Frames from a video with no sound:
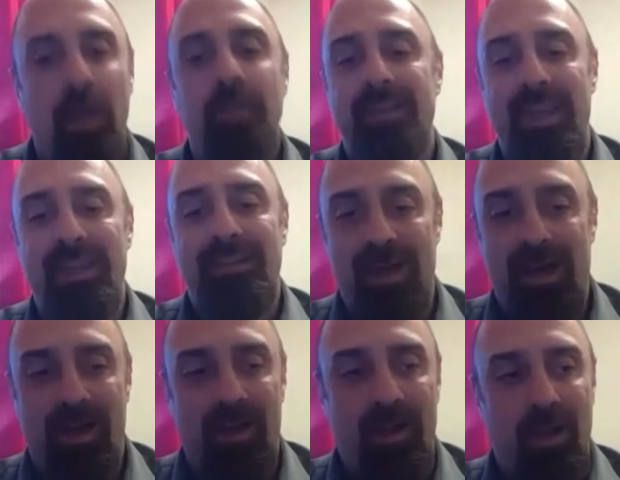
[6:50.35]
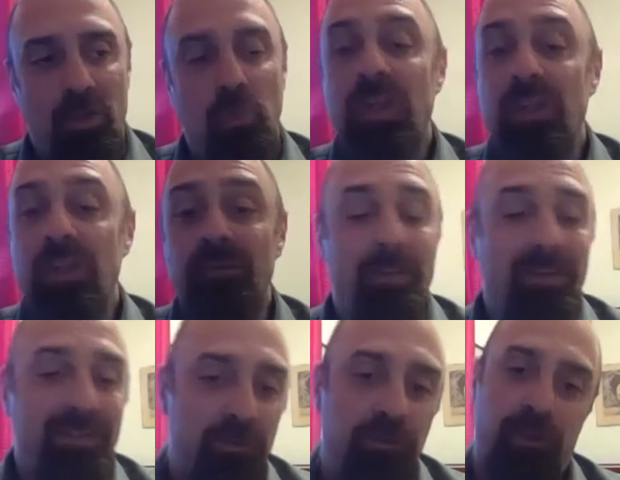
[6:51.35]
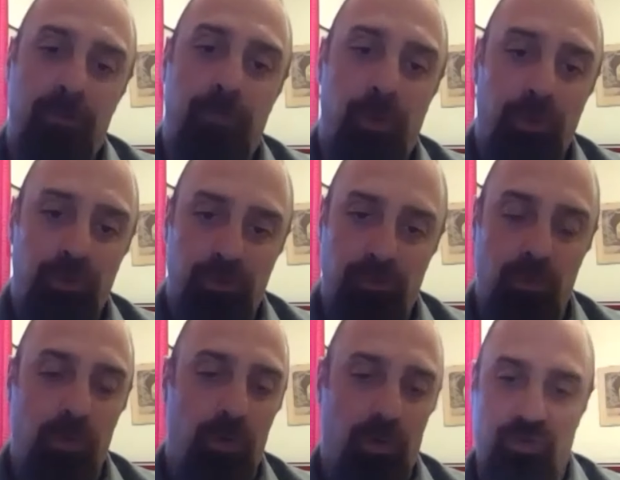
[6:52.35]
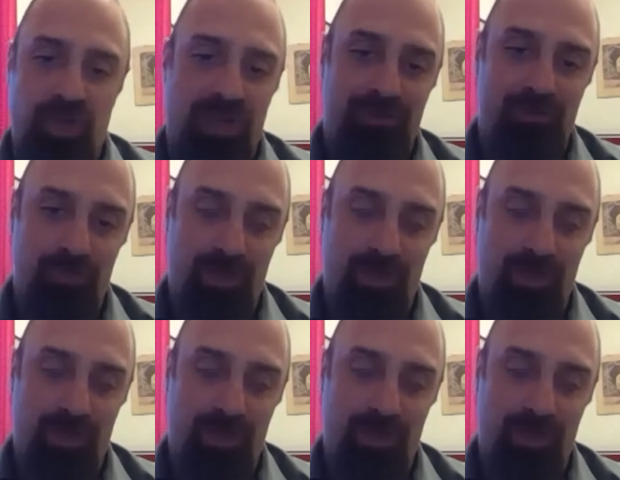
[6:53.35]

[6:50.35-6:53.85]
data to give them a different point of view, and not just to,